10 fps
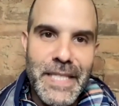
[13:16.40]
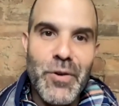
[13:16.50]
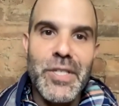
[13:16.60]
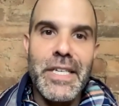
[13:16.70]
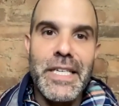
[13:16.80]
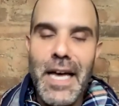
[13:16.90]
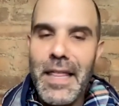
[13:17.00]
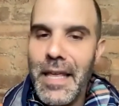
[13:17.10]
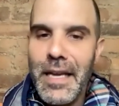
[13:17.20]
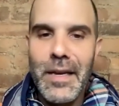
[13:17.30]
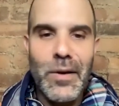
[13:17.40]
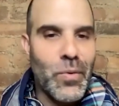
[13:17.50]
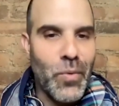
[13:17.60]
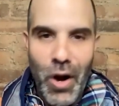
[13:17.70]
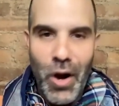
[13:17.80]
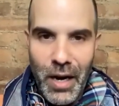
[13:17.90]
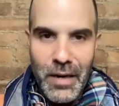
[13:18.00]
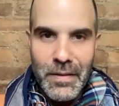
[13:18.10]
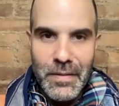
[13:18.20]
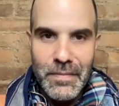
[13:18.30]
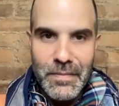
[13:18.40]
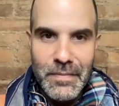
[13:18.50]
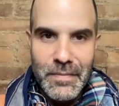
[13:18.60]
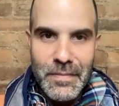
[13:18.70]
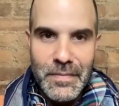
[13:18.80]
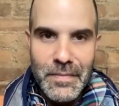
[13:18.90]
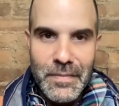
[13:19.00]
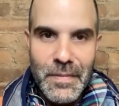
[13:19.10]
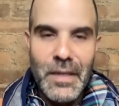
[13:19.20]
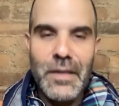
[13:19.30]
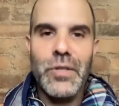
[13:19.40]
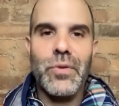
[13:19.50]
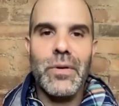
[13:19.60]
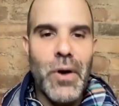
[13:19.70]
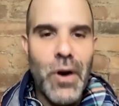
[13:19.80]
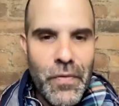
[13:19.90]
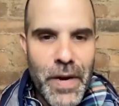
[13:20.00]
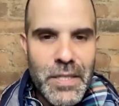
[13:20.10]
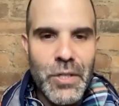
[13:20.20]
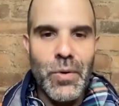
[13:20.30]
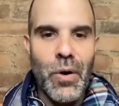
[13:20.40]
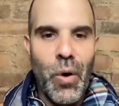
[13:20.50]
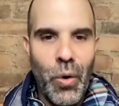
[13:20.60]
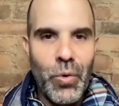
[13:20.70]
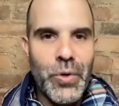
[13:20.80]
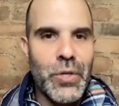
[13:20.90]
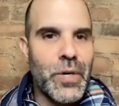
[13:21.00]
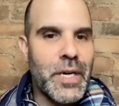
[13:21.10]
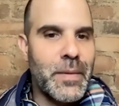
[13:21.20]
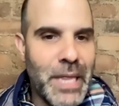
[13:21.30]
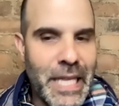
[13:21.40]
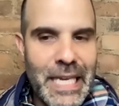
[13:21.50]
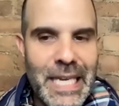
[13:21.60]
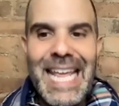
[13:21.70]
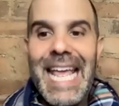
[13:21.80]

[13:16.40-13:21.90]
there is nothing wrong you are perfect you are whole you are complete